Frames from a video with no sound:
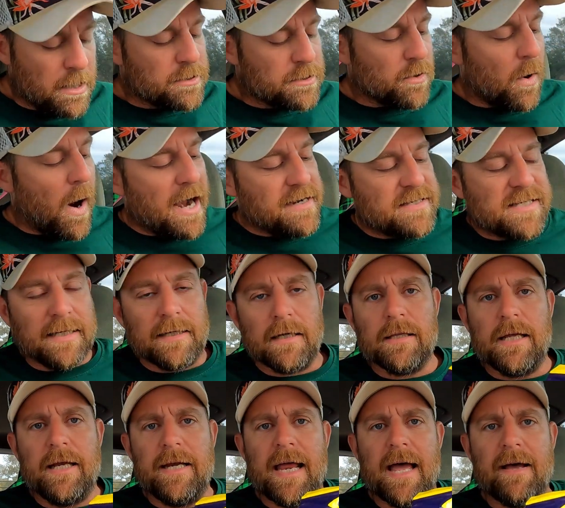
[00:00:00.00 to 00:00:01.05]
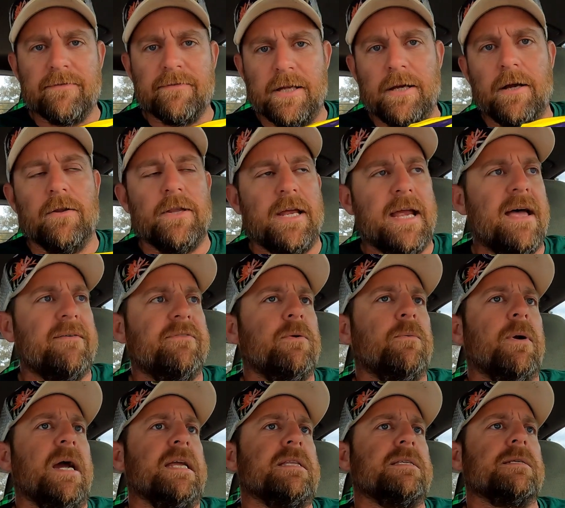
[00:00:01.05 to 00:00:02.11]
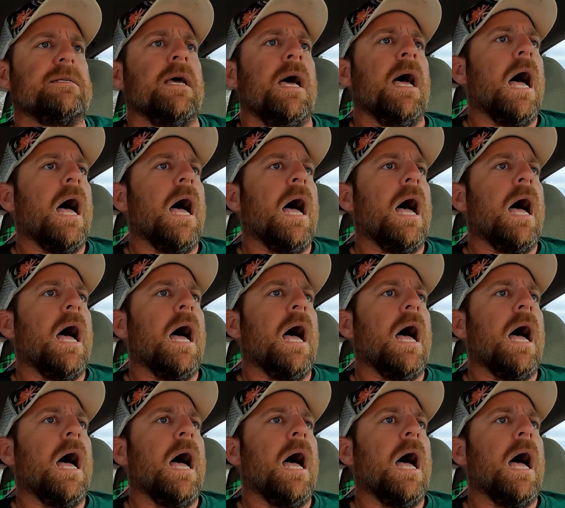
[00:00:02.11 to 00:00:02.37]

So I tend to lean heavily on the heavyweights.